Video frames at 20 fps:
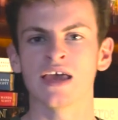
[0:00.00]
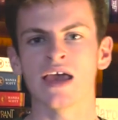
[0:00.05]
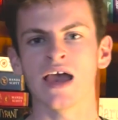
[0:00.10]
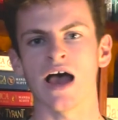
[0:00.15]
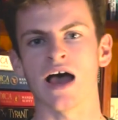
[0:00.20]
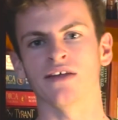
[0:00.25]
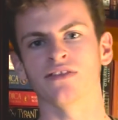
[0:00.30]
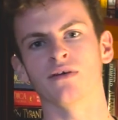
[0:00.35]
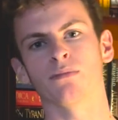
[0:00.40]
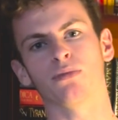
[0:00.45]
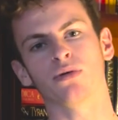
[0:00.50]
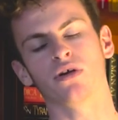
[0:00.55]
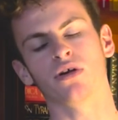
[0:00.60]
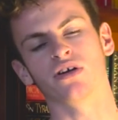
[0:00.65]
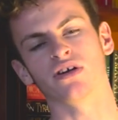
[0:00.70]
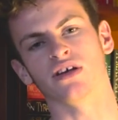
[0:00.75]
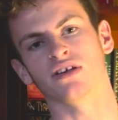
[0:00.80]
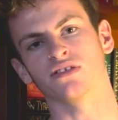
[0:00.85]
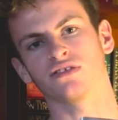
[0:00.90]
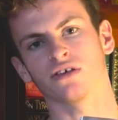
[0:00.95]
and the
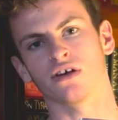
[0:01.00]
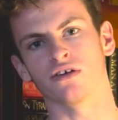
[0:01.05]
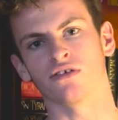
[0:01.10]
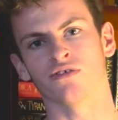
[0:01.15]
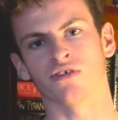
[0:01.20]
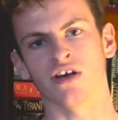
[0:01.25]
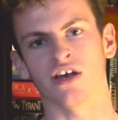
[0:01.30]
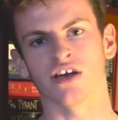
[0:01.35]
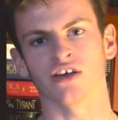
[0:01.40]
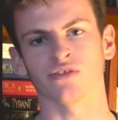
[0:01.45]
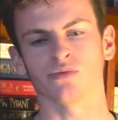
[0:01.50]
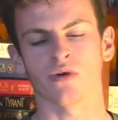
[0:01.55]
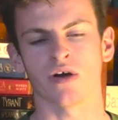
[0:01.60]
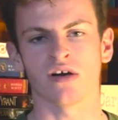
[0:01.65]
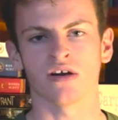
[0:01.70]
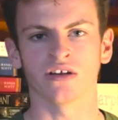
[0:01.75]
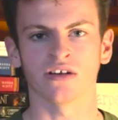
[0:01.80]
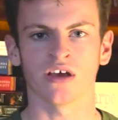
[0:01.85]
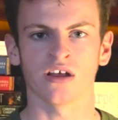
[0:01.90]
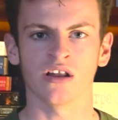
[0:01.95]
plot is so great as
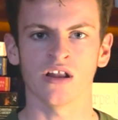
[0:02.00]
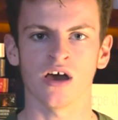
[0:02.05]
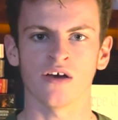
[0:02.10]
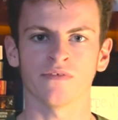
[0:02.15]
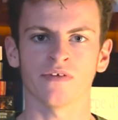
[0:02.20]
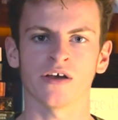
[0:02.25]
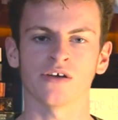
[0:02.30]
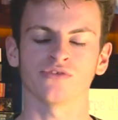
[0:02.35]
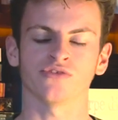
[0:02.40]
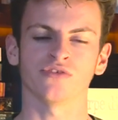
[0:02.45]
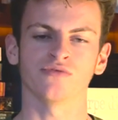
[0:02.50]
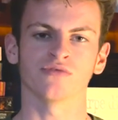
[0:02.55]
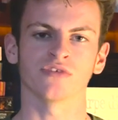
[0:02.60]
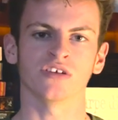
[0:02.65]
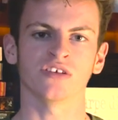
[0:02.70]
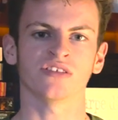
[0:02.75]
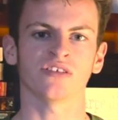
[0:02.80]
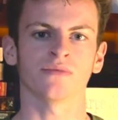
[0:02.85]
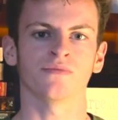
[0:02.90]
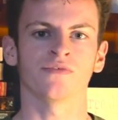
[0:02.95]
well, and I love how she really
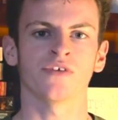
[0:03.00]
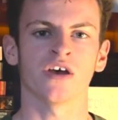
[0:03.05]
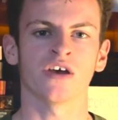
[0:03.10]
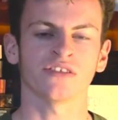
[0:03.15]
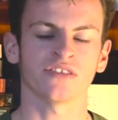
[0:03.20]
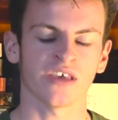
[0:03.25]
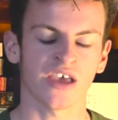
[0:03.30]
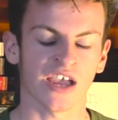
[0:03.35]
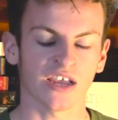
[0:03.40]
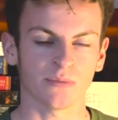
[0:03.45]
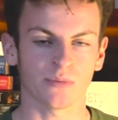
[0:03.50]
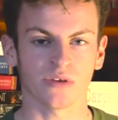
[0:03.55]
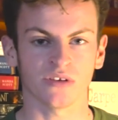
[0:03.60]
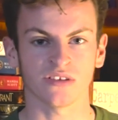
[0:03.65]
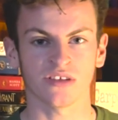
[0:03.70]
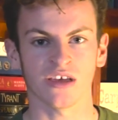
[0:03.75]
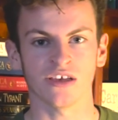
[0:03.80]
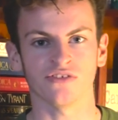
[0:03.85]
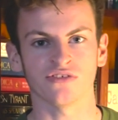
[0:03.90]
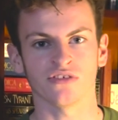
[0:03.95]
subverts
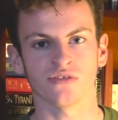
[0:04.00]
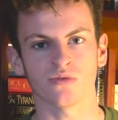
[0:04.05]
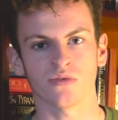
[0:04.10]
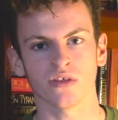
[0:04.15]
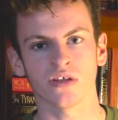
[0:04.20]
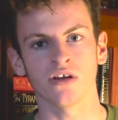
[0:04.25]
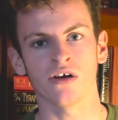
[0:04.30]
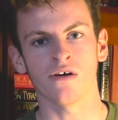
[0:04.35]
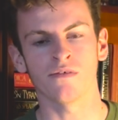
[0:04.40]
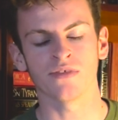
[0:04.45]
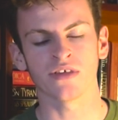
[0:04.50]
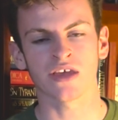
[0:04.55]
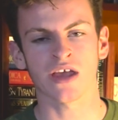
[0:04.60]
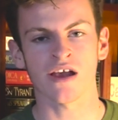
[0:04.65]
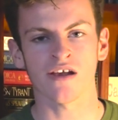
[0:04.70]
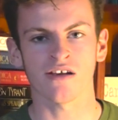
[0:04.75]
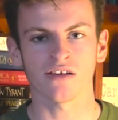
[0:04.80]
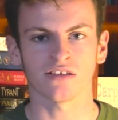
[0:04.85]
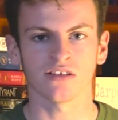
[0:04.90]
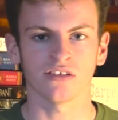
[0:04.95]
expectations with a lot of the
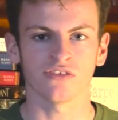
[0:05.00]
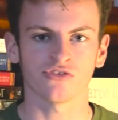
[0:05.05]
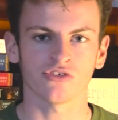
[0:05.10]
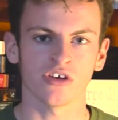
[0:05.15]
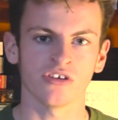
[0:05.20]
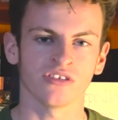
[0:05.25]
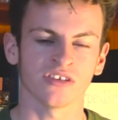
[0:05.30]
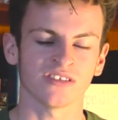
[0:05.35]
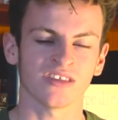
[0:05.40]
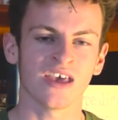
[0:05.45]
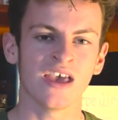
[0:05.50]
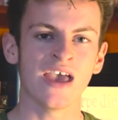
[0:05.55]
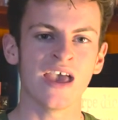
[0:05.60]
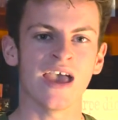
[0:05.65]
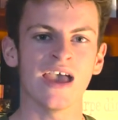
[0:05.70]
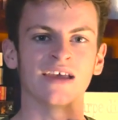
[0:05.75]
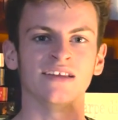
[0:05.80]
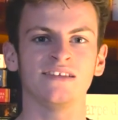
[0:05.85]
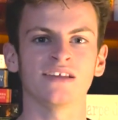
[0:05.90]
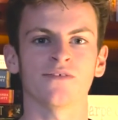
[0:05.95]
characters, shows us
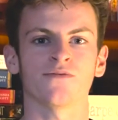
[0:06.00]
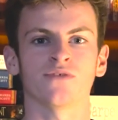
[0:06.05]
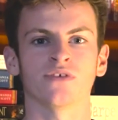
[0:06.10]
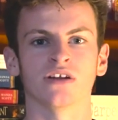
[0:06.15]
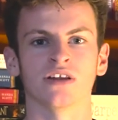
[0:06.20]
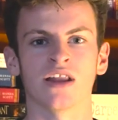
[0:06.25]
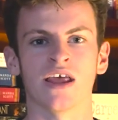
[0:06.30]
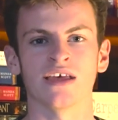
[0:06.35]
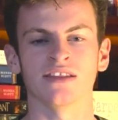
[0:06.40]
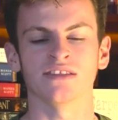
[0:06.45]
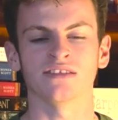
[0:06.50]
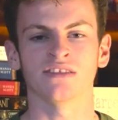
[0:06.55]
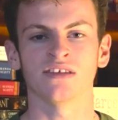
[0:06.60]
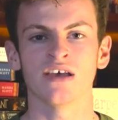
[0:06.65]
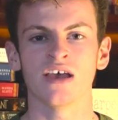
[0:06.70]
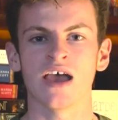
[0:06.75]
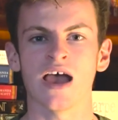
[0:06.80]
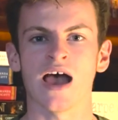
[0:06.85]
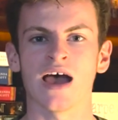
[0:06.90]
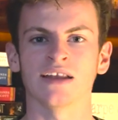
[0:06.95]
a different lens,
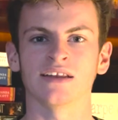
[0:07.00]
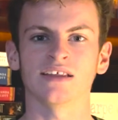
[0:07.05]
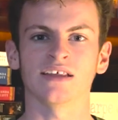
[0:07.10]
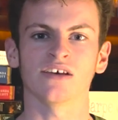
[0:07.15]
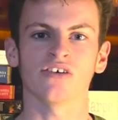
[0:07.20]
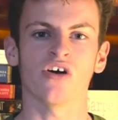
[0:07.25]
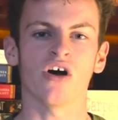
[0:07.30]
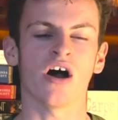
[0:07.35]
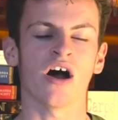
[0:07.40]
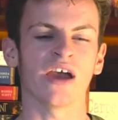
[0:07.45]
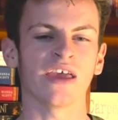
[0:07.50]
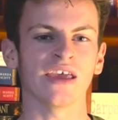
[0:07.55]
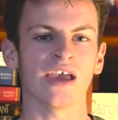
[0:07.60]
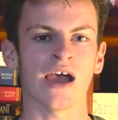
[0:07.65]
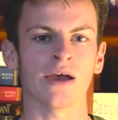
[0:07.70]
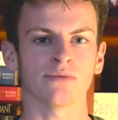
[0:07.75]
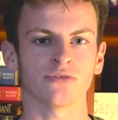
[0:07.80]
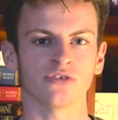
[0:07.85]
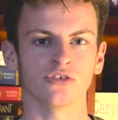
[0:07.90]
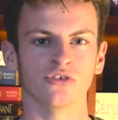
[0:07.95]
and I
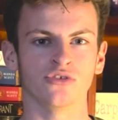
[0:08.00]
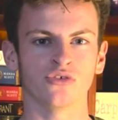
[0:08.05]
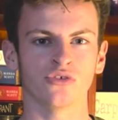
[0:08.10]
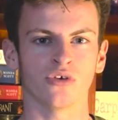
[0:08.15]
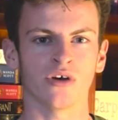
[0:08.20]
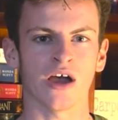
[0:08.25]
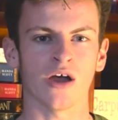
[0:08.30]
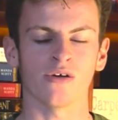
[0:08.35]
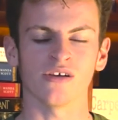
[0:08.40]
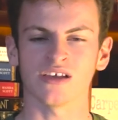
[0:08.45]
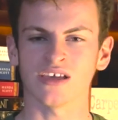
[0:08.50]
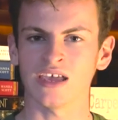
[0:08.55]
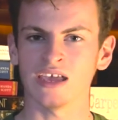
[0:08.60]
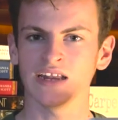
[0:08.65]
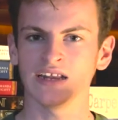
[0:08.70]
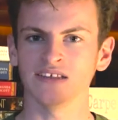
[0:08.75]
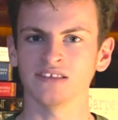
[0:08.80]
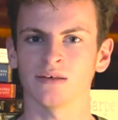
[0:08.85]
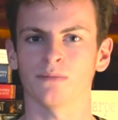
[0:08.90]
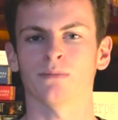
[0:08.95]
absolutely adore how
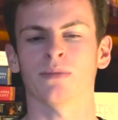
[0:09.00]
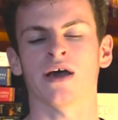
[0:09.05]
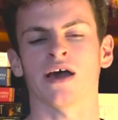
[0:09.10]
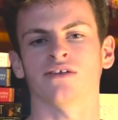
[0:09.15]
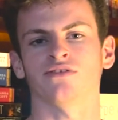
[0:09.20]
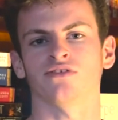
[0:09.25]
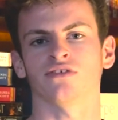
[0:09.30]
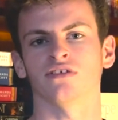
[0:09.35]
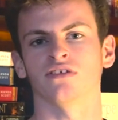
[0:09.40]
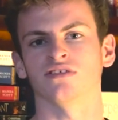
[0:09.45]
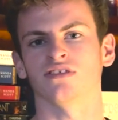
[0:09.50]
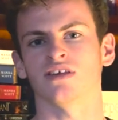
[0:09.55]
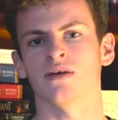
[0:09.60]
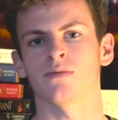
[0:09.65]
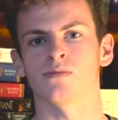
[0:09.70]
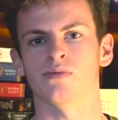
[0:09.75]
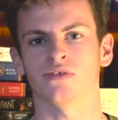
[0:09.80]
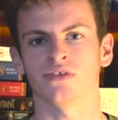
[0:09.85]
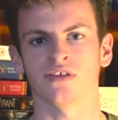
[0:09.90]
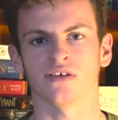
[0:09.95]
Achilles and Patroclus
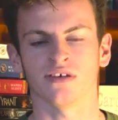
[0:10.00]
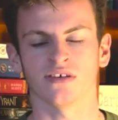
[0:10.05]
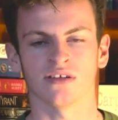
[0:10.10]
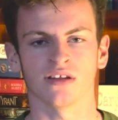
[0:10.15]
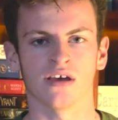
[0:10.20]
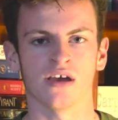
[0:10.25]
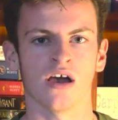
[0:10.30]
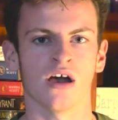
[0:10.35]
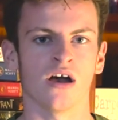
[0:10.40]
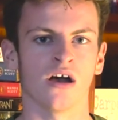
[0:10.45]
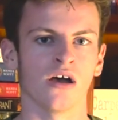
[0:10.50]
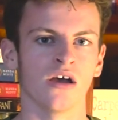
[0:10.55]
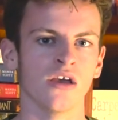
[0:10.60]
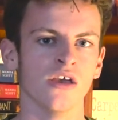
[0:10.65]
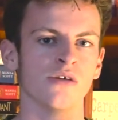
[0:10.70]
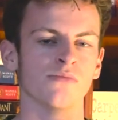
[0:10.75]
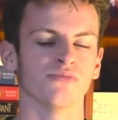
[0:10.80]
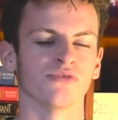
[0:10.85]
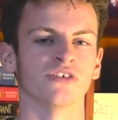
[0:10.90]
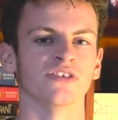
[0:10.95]
in particular are
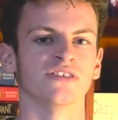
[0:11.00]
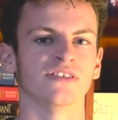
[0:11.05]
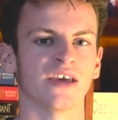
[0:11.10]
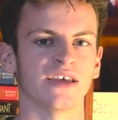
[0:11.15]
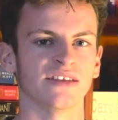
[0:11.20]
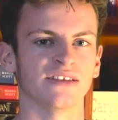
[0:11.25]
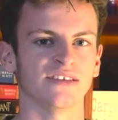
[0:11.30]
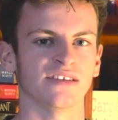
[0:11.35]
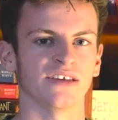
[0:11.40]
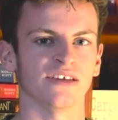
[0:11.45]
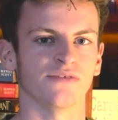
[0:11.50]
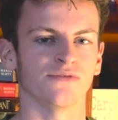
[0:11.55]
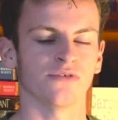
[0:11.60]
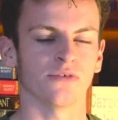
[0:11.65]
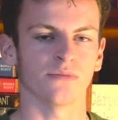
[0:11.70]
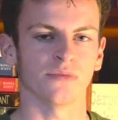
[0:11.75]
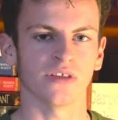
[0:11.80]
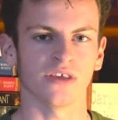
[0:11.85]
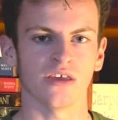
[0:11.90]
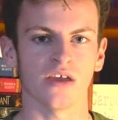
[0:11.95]
presented
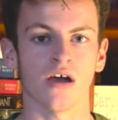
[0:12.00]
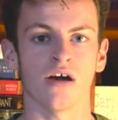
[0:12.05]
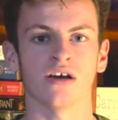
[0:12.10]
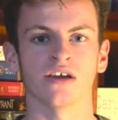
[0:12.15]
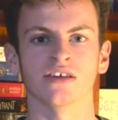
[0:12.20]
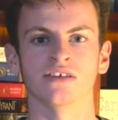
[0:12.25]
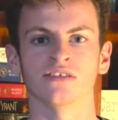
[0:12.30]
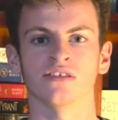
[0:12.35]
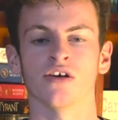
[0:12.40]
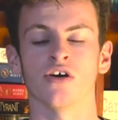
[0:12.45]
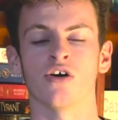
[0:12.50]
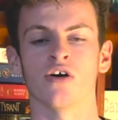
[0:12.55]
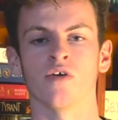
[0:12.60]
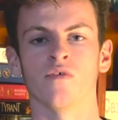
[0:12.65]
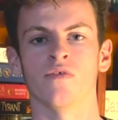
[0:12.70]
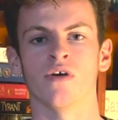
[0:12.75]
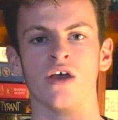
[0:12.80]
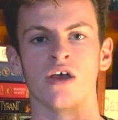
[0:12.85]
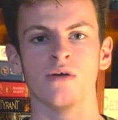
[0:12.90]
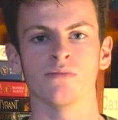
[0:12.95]
from the eyes
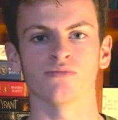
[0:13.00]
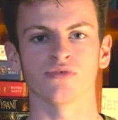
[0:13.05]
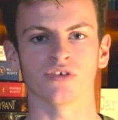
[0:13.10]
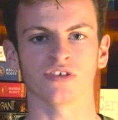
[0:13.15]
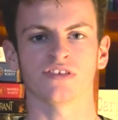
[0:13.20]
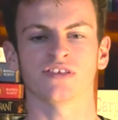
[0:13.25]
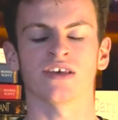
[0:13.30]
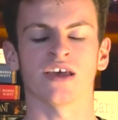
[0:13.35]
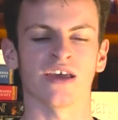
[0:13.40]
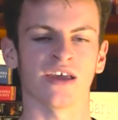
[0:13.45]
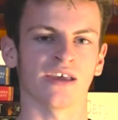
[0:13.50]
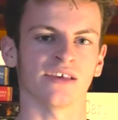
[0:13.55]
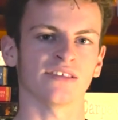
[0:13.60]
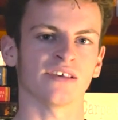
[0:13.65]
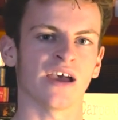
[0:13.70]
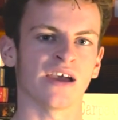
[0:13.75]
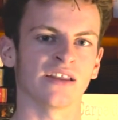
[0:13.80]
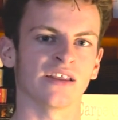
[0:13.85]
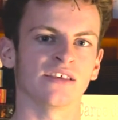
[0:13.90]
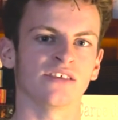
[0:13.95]
of Briseis,
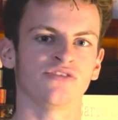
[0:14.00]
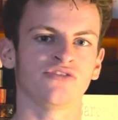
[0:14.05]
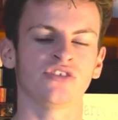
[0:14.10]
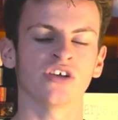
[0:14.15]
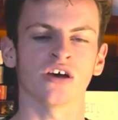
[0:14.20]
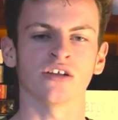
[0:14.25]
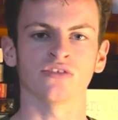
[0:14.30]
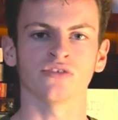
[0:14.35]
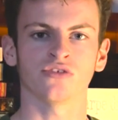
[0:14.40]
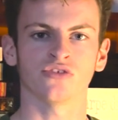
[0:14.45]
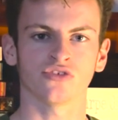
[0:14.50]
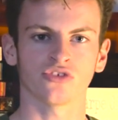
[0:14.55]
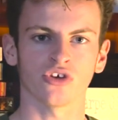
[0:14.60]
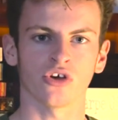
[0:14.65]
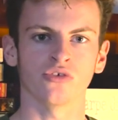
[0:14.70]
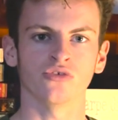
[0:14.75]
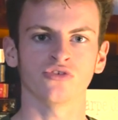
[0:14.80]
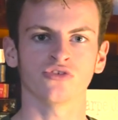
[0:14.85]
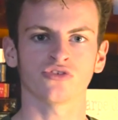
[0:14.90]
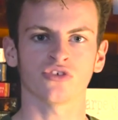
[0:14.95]
and it's done
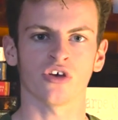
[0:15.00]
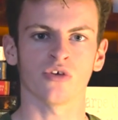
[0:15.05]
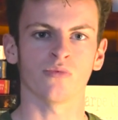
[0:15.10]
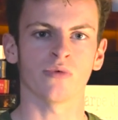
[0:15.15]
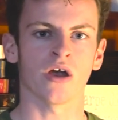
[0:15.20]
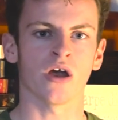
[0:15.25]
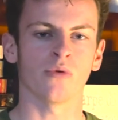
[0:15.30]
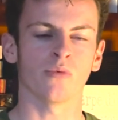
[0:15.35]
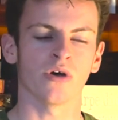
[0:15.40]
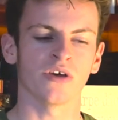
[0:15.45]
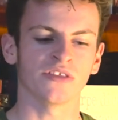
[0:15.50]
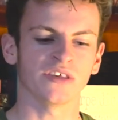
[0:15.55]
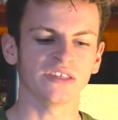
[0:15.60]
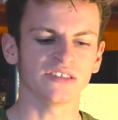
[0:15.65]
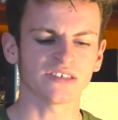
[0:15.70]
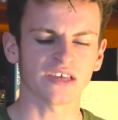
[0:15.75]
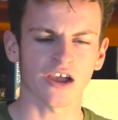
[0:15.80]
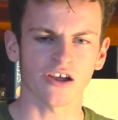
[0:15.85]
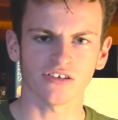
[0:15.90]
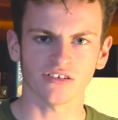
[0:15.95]
so well, where
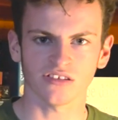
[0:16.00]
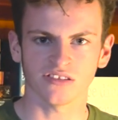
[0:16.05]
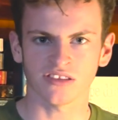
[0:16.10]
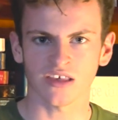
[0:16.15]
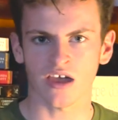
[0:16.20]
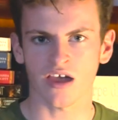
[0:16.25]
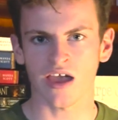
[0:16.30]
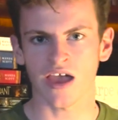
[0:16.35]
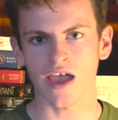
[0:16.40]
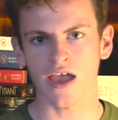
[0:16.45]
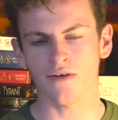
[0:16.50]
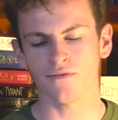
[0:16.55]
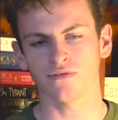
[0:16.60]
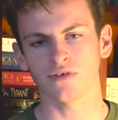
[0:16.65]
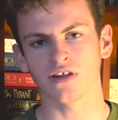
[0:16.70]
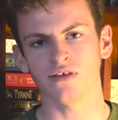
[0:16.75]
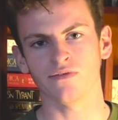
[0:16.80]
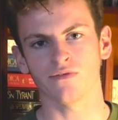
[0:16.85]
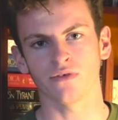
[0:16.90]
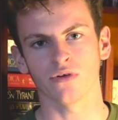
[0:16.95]
these characters, they are
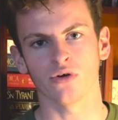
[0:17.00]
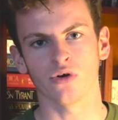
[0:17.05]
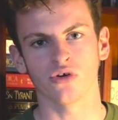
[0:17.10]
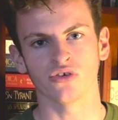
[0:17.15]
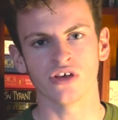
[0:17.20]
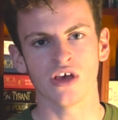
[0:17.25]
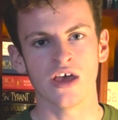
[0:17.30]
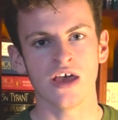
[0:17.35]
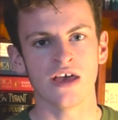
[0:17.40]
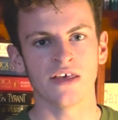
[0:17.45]
heavily flawed,